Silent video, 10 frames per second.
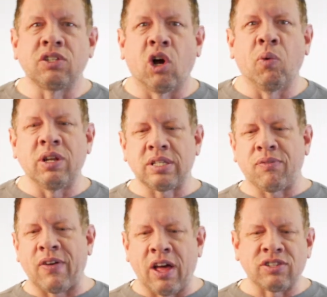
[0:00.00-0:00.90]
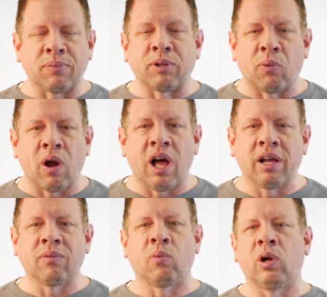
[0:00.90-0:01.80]
So once they found something
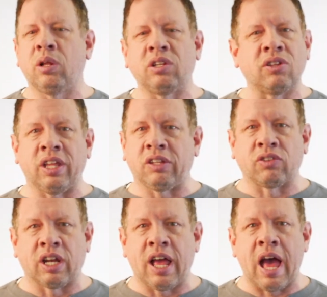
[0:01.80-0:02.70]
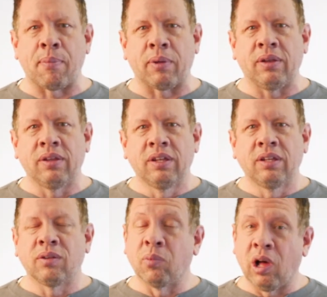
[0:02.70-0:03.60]
wrong, what do you think is going to happen?
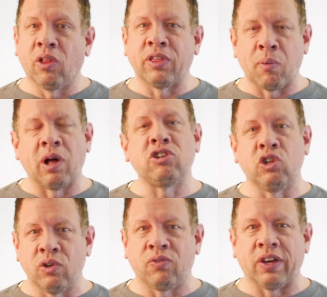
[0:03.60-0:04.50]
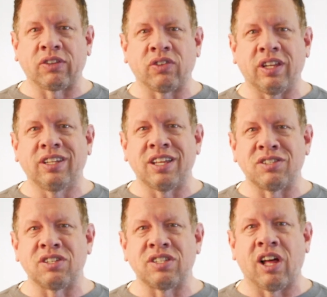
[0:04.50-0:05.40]
Well, they want you to fix it
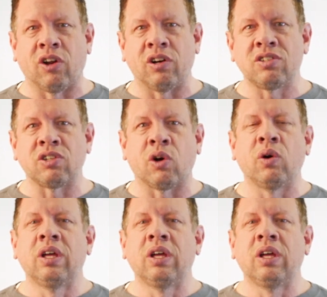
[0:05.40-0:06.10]
as the seller. So